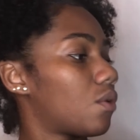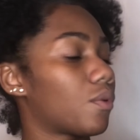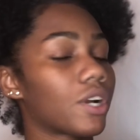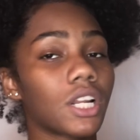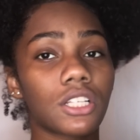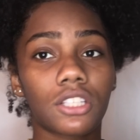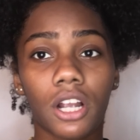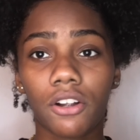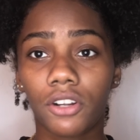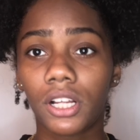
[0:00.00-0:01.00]
we're gonna
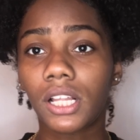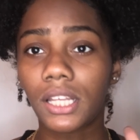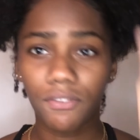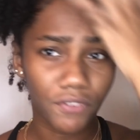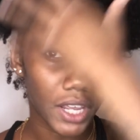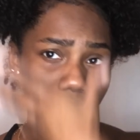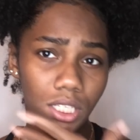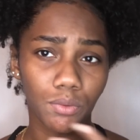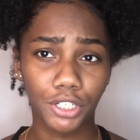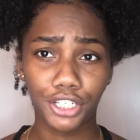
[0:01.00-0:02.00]
start on a clean
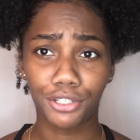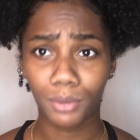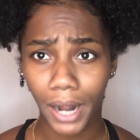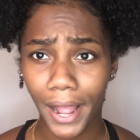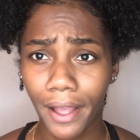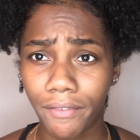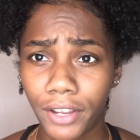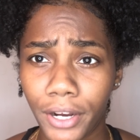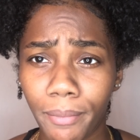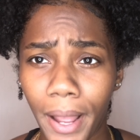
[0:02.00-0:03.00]
face, which is what I have
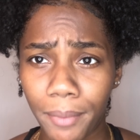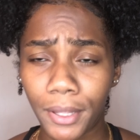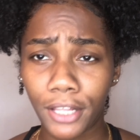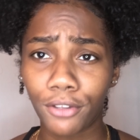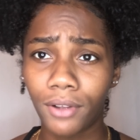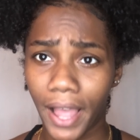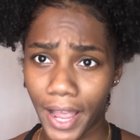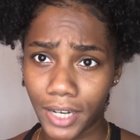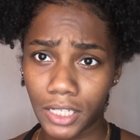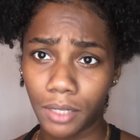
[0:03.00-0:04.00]
here. It might be a little
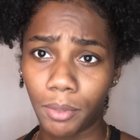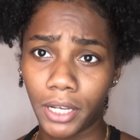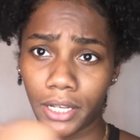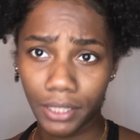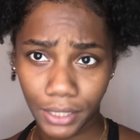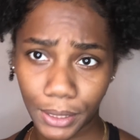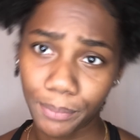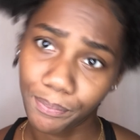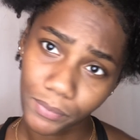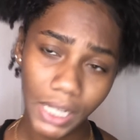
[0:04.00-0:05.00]
ashy because
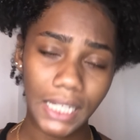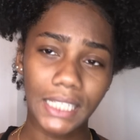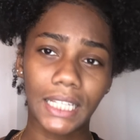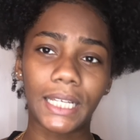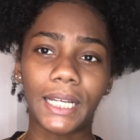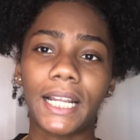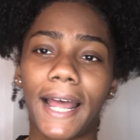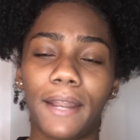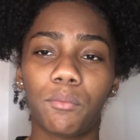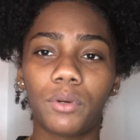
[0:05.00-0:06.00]
it's clean.
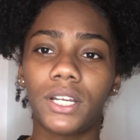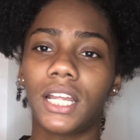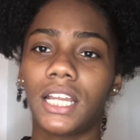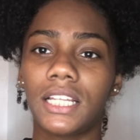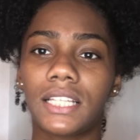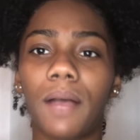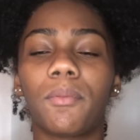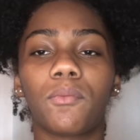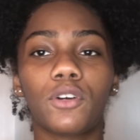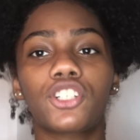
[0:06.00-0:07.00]
I didn't put any type
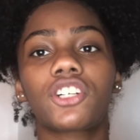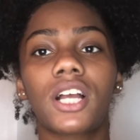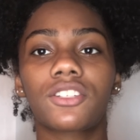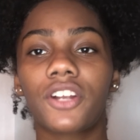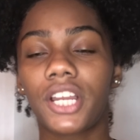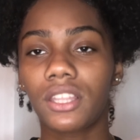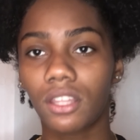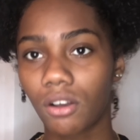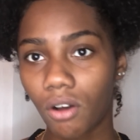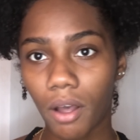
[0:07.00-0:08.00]
of moisturizer or
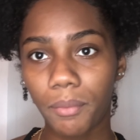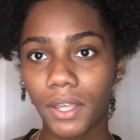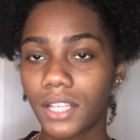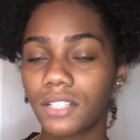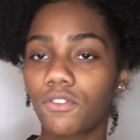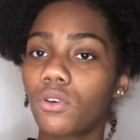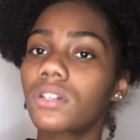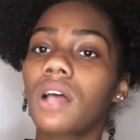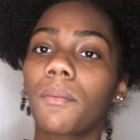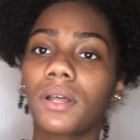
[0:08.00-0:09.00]
anything on because of course
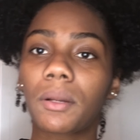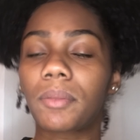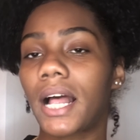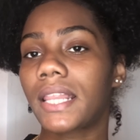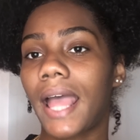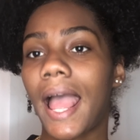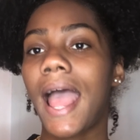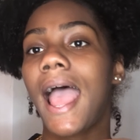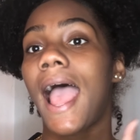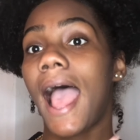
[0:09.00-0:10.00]
I'm gonna apply that
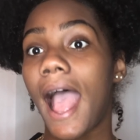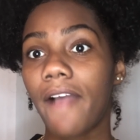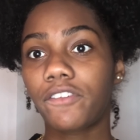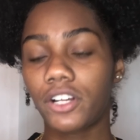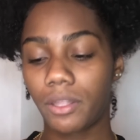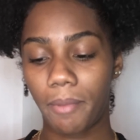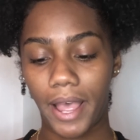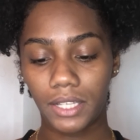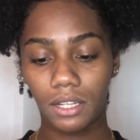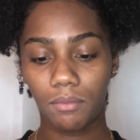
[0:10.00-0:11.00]
after the
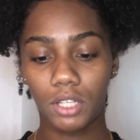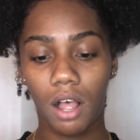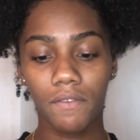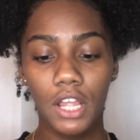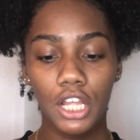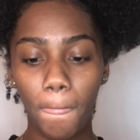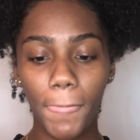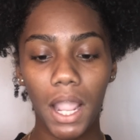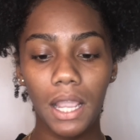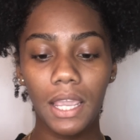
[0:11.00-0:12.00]
mask comes off.
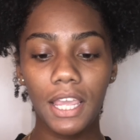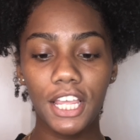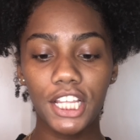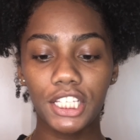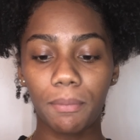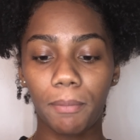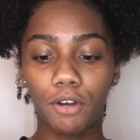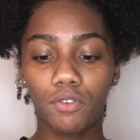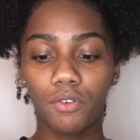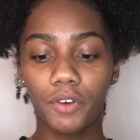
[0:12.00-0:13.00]
It is
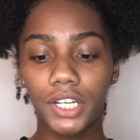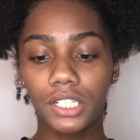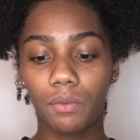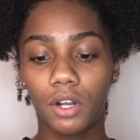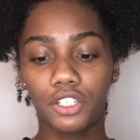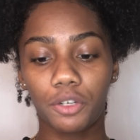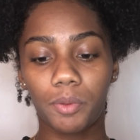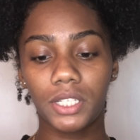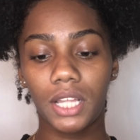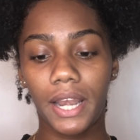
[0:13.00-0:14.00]
mineral rich and
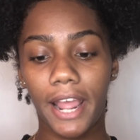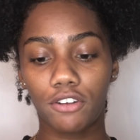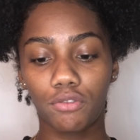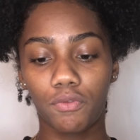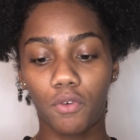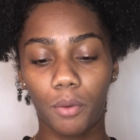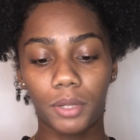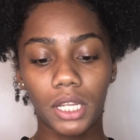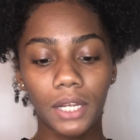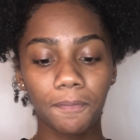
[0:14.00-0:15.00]
100% natural
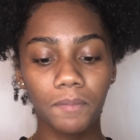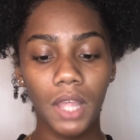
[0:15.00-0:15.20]
formula.